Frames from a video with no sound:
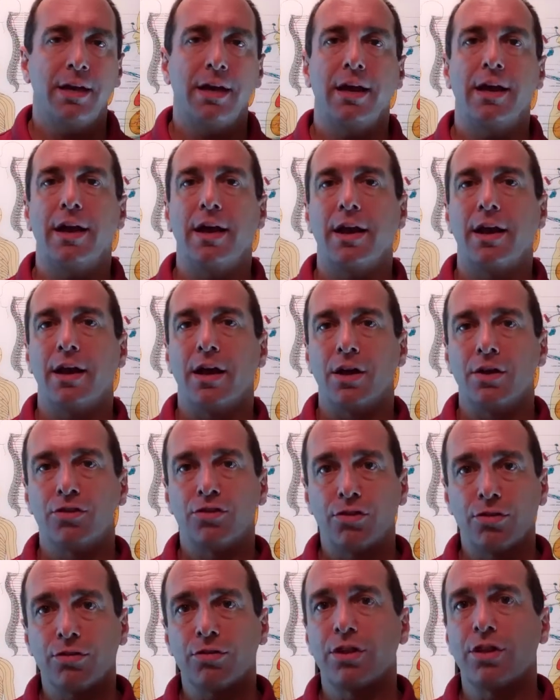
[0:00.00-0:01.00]
and
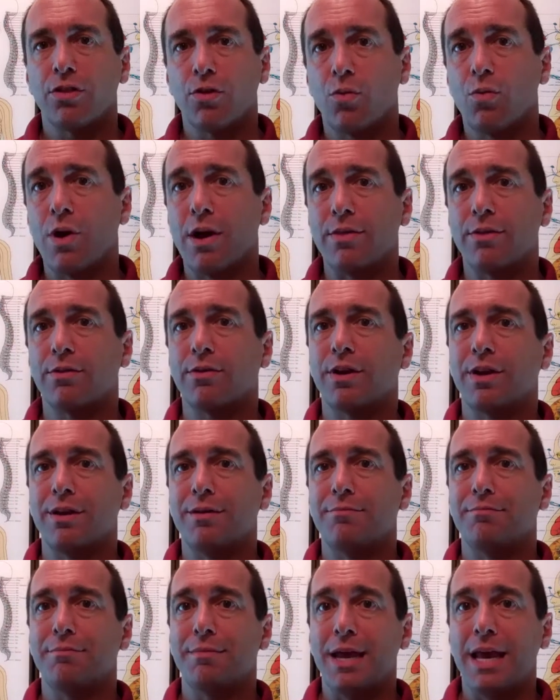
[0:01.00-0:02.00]
certainly the weather
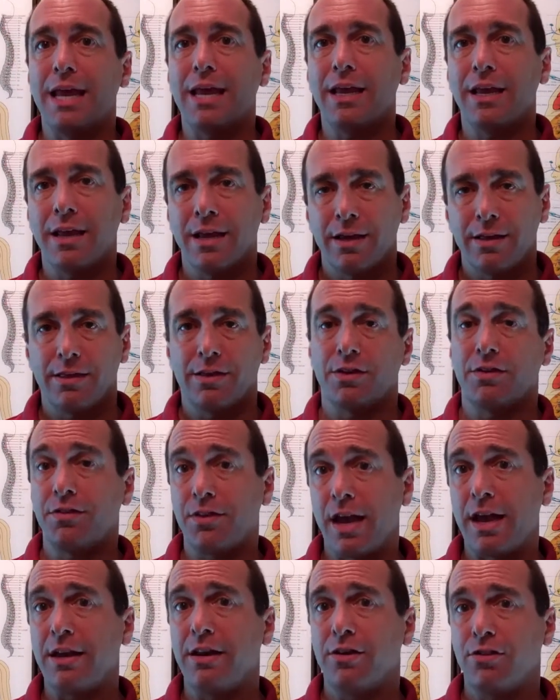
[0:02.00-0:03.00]
can make the
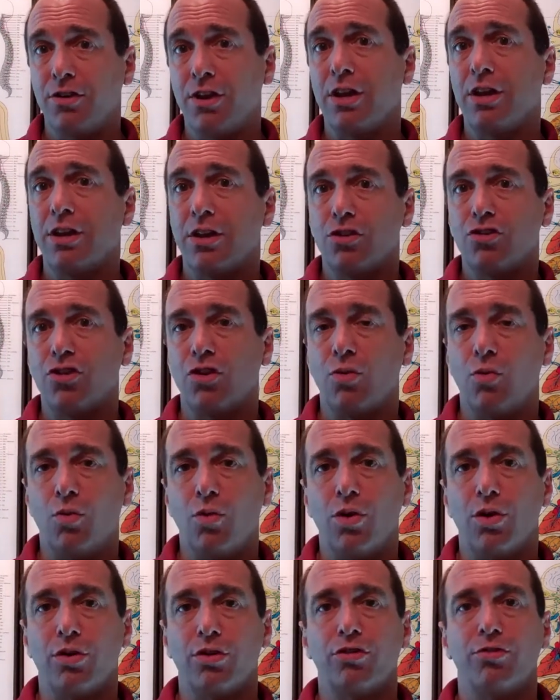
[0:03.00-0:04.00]
sinus condition
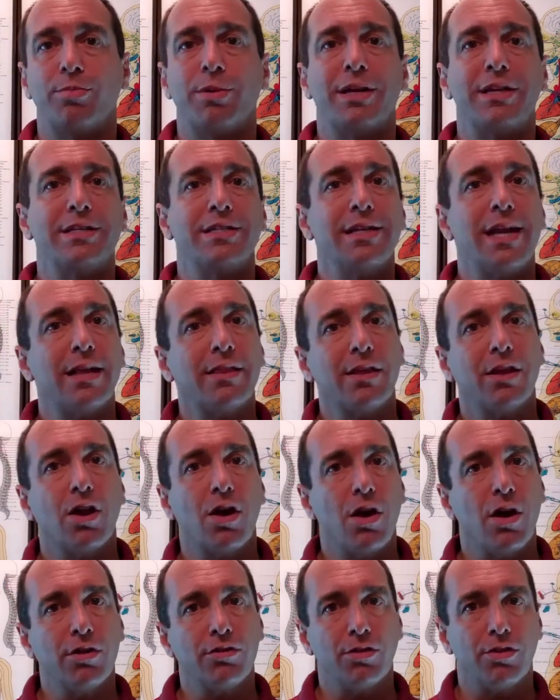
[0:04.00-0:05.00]
worse, but it's not the
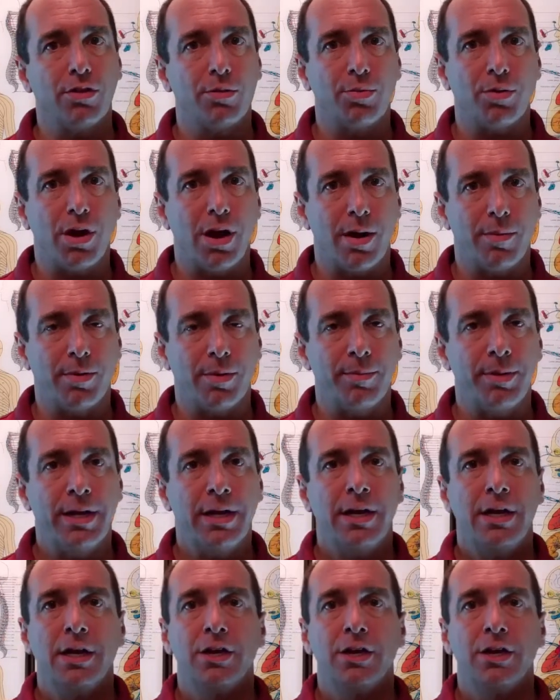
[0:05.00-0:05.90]
cause of the problem.